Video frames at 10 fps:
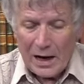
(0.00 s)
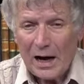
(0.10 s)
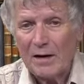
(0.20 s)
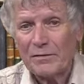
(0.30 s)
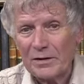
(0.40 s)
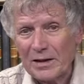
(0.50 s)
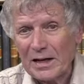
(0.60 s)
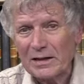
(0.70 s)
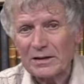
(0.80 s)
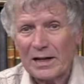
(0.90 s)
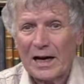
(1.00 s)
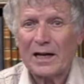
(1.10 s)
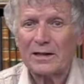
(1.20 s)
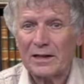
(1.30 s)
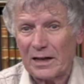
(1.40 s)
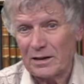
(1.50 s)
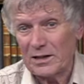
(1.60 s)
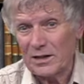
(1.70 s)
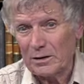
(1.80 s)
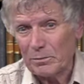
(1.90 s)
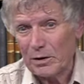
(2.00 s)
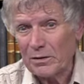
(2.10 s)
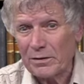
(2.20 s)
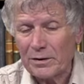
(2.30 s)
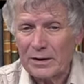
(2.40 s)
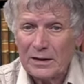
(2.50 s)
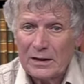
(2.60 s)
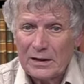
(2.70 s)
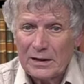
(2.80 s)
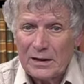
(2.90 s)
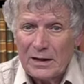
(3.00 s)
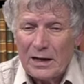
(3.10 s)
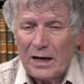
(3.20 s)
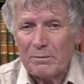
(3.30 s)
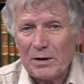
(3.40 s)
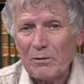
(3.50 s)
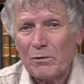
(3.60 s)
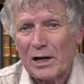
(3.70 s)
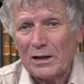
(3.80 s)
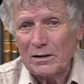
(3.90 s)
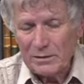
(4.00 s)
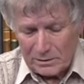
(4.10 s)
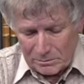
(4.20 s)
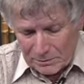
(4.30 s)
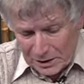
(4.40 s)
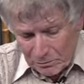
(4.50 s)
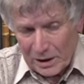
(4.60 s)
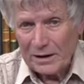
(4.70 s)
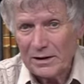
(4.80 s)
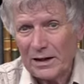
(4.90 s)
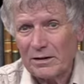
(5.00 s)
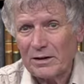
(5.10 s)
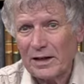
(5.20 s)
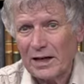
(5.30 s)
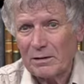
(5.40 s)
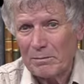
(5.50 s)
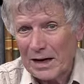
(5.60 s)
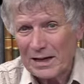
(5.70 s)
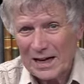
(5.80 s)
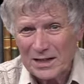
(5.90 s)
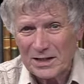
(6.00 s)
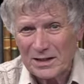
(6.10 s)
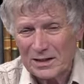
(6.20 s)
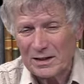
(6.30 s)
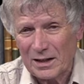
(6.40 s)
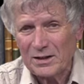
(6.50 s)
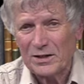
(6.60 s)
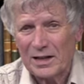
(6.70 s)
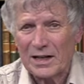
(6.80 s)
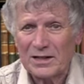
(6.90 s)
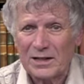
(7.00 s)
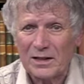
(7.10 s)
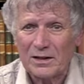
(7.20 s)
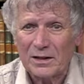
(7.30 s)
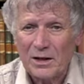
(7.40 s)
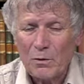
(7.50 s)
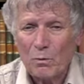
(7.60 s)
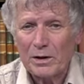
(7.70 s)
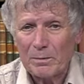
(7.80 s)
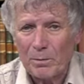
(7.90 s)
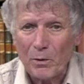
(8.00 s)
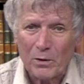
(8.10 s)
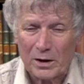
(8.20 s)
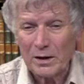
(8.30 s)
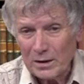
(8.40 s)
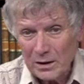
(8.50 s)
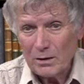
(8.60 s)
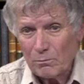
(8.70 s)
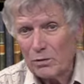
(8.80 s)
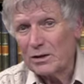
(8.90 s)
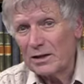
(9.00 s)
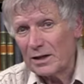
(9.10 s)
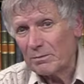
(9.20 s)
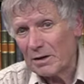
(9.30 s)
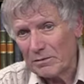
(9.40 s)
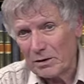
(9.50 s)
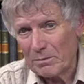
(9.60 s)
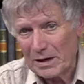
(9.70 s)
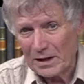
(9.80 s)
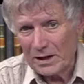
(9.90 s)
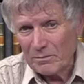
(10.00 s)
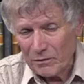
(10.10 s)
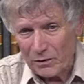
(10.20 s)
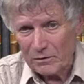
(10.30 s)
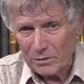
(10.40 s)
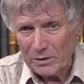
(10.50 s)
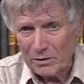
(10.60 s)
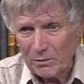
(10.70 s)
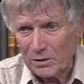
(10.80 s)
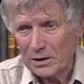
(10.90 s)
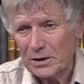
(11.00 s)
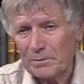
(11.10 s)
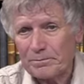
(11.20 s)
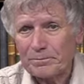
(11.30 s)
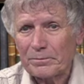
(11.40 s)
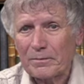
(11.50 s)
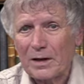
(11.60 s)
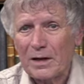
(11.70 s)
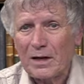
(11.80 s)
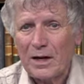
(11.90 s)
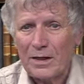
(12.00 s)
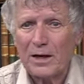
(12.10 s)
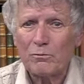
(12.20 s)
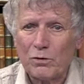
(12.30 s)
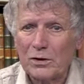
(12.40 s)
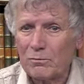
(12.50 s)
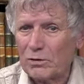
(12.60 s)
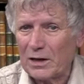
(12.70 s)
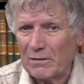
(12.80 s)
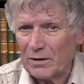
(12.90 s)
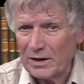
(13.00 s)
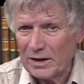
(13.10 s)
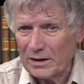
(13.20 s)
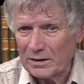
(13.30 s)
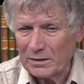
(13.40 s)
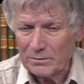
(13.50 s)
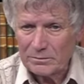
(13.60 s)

After that, Anne had a stillbirth, and meanwhile, Henry had a bad hunting accident, when a boar wounded him after making him fall from a horse. That wound would never heal.